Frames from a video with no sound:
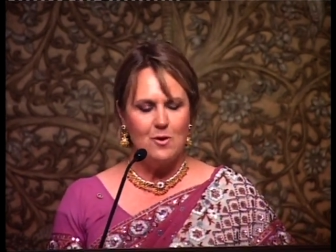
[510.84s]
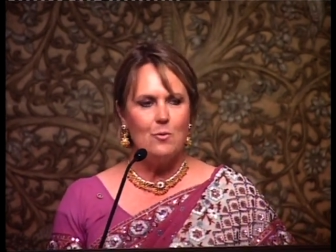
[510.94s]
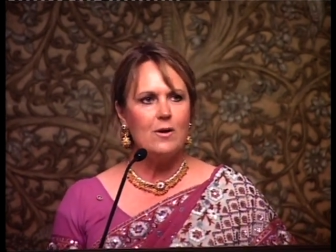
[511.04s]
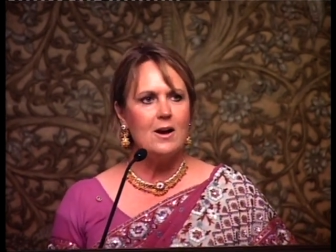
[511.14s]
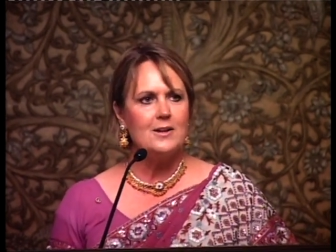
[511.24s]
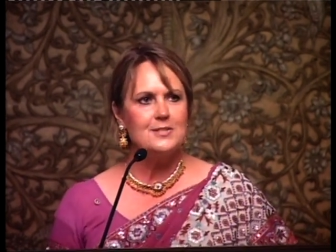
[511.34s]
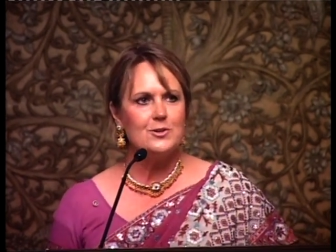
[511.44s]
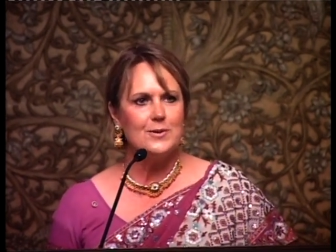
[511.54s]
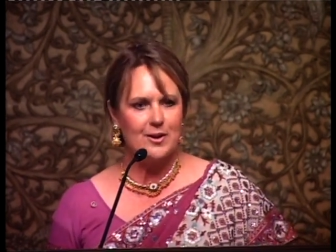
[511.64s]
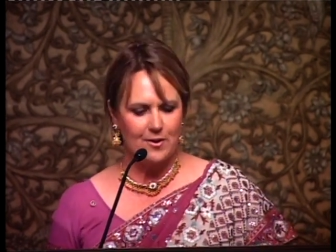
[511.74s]
We're
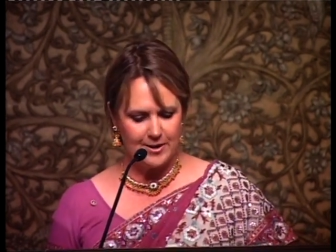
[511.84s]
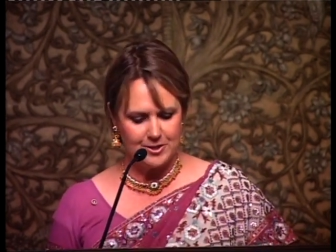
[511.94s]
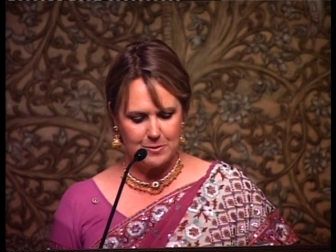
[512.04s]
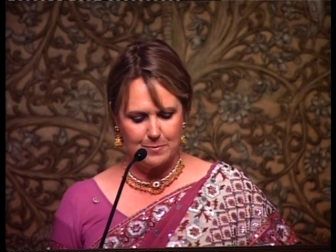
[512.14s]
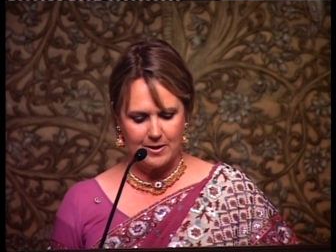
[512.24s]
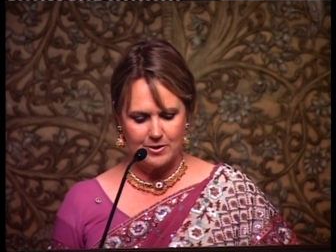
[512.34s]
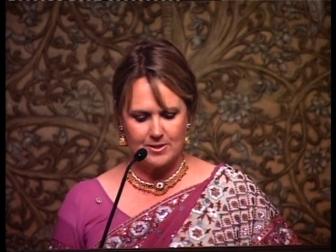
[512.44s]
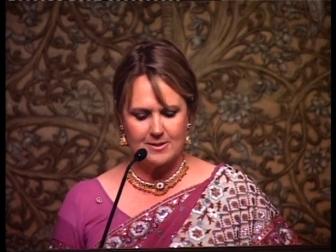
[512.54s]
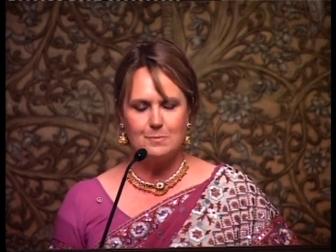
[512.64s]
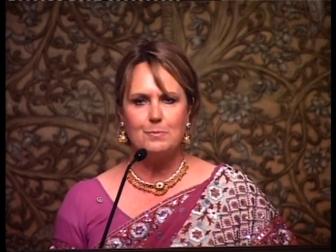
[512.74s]
also encouraged to purchase